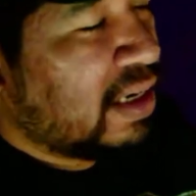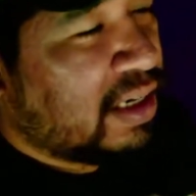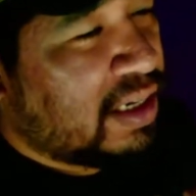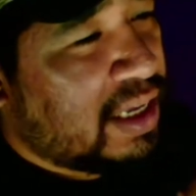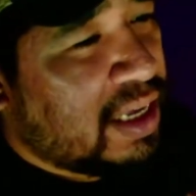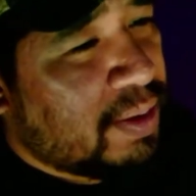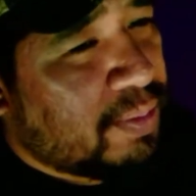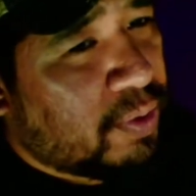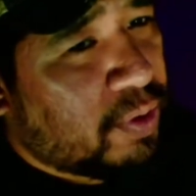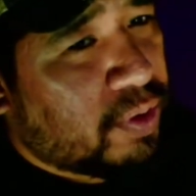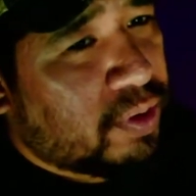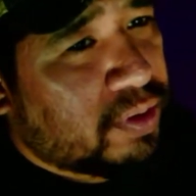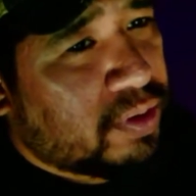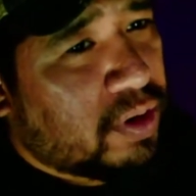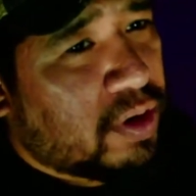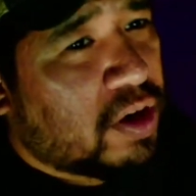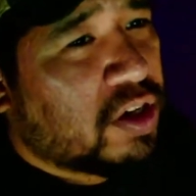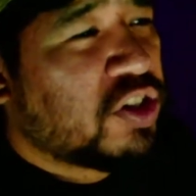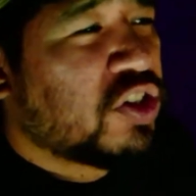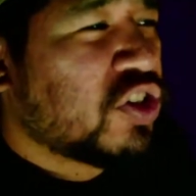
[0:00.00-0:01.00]
keyboard,
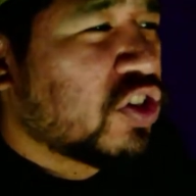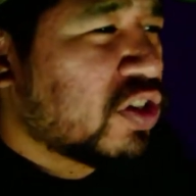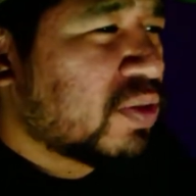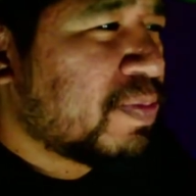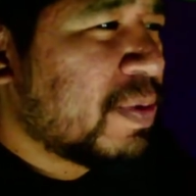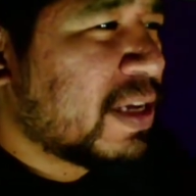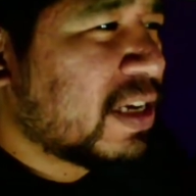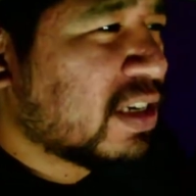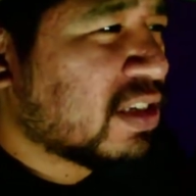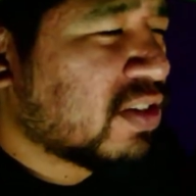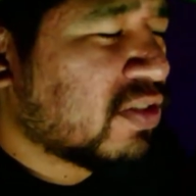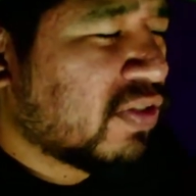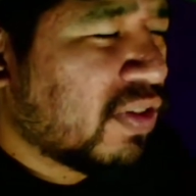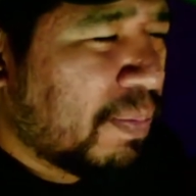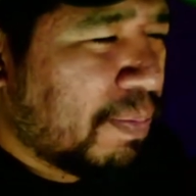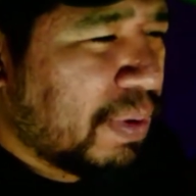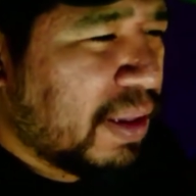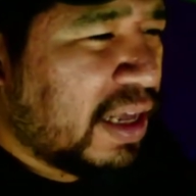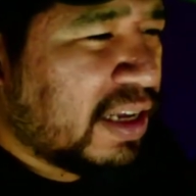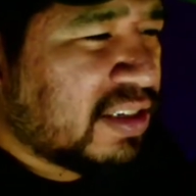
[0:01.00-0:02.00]
just because of the
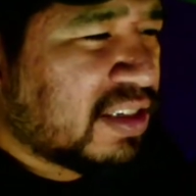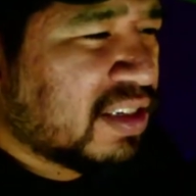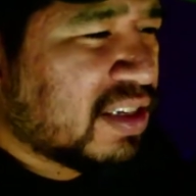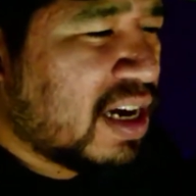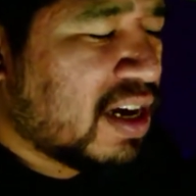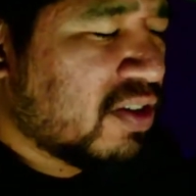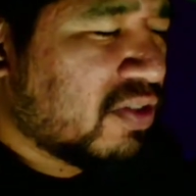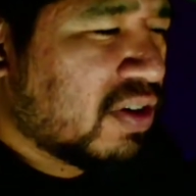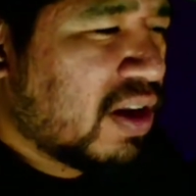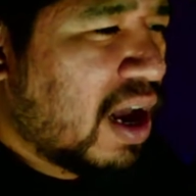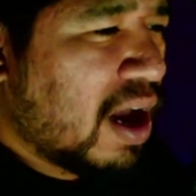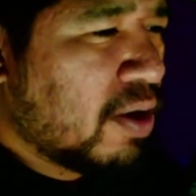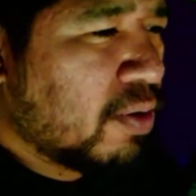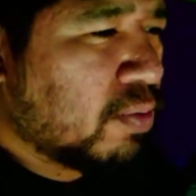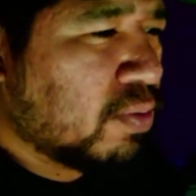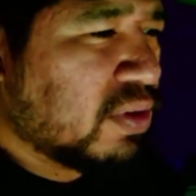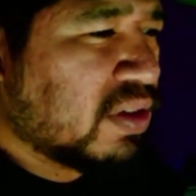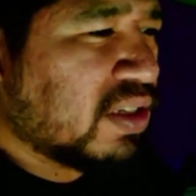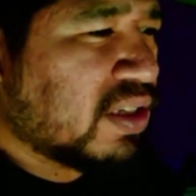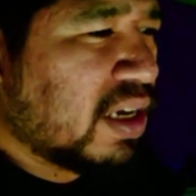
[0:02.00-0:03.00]
play style and how it
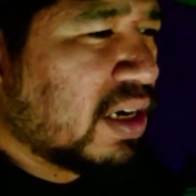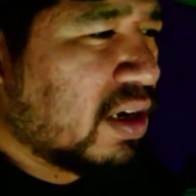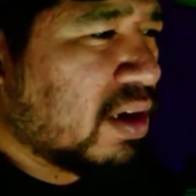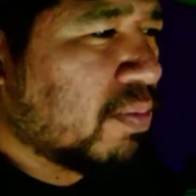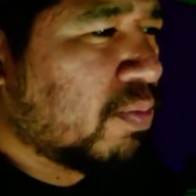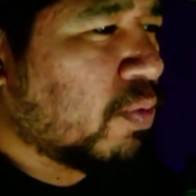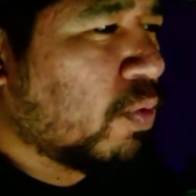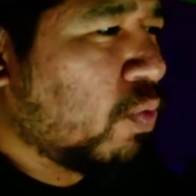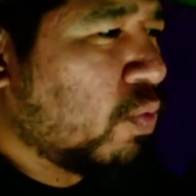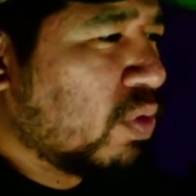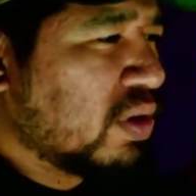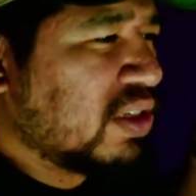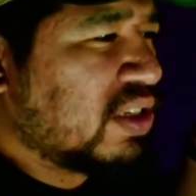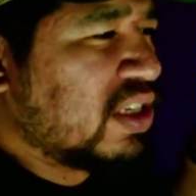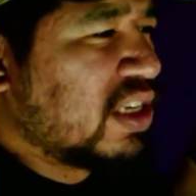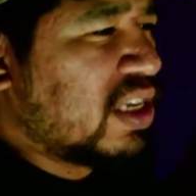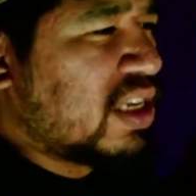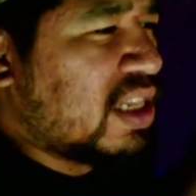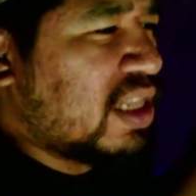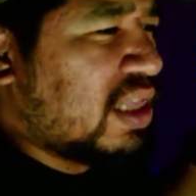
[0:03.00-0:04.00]
was set up,
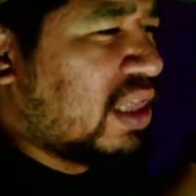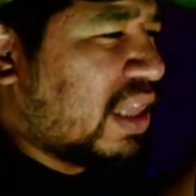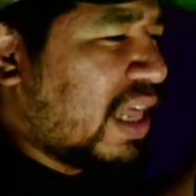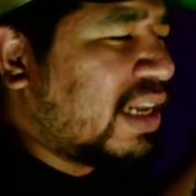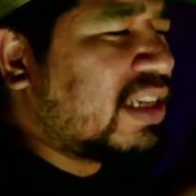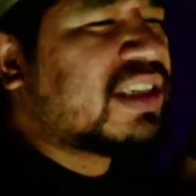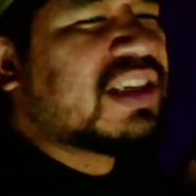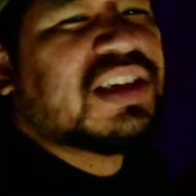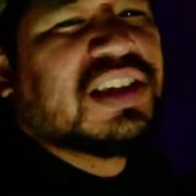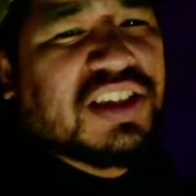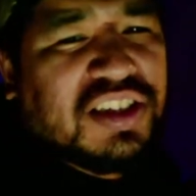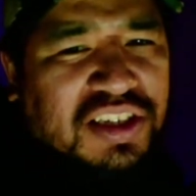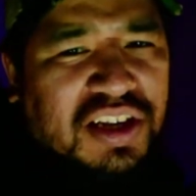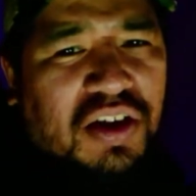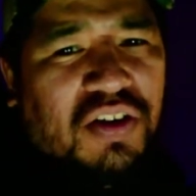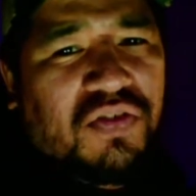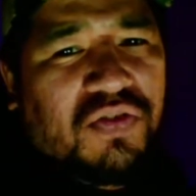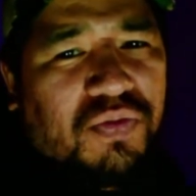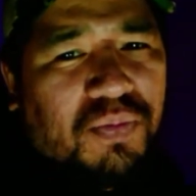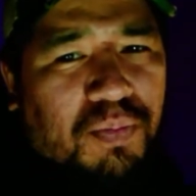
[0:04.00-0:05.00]
lent
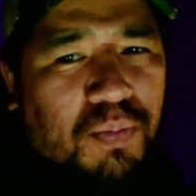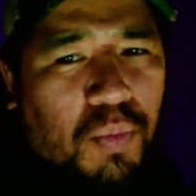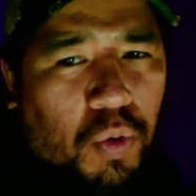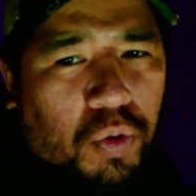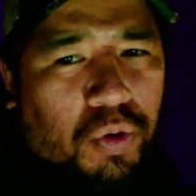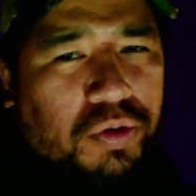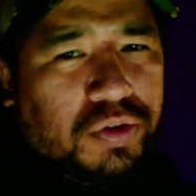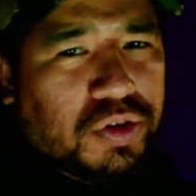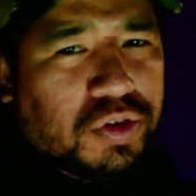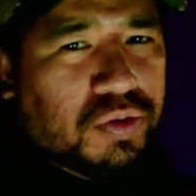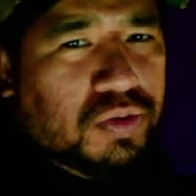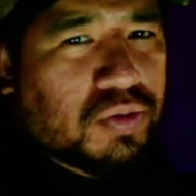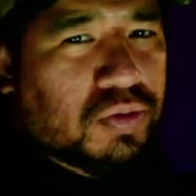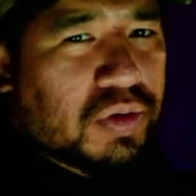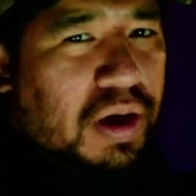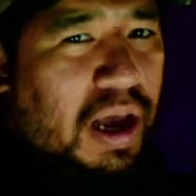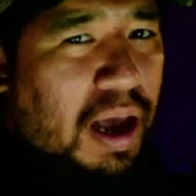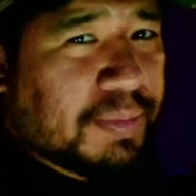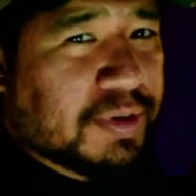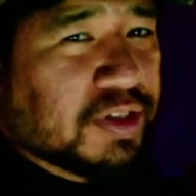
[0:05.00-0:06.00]
itself more to
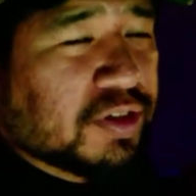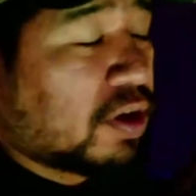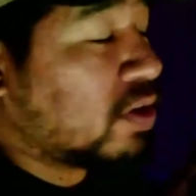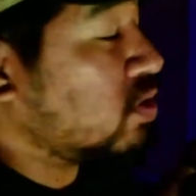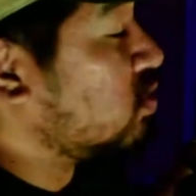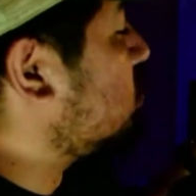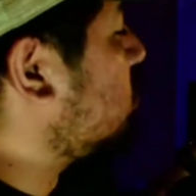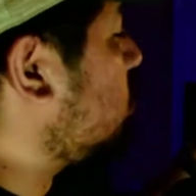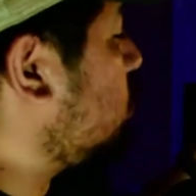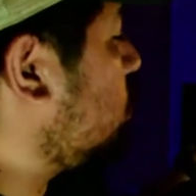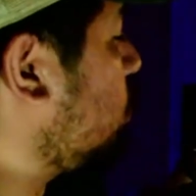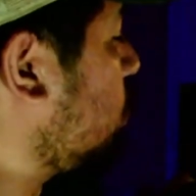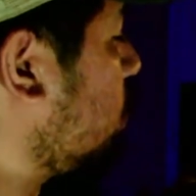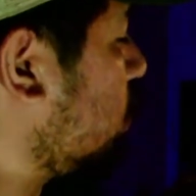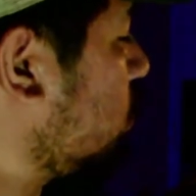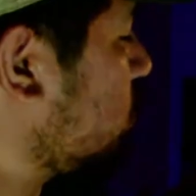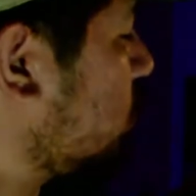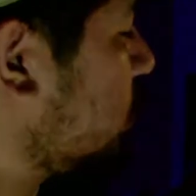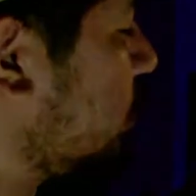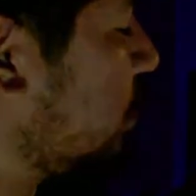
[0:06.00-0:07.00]
Amazon's New World.